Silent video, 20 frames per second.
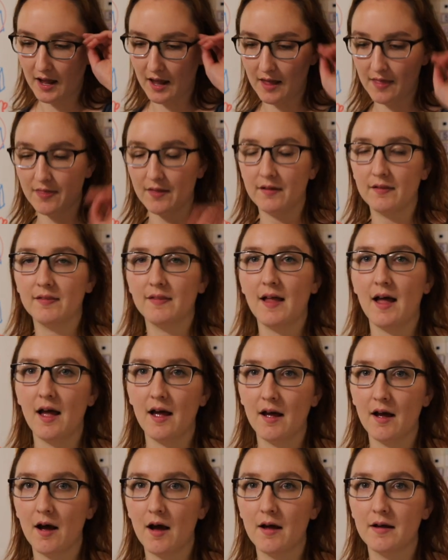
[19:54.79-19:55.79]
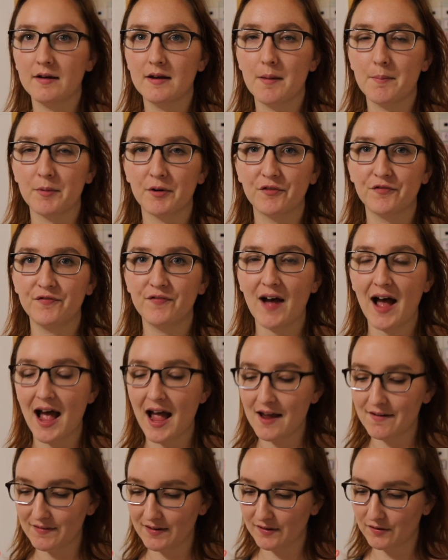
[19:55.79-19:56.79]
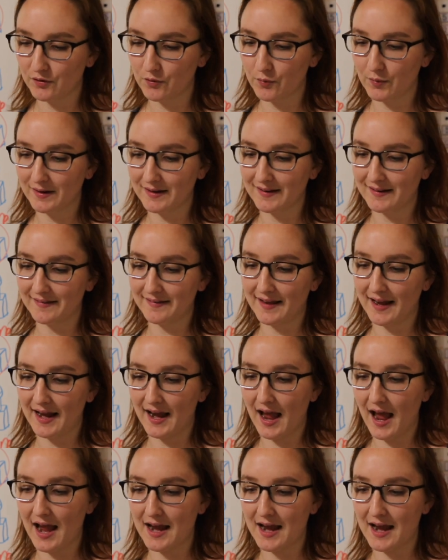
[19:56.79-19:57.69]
And the number 5 is going to say,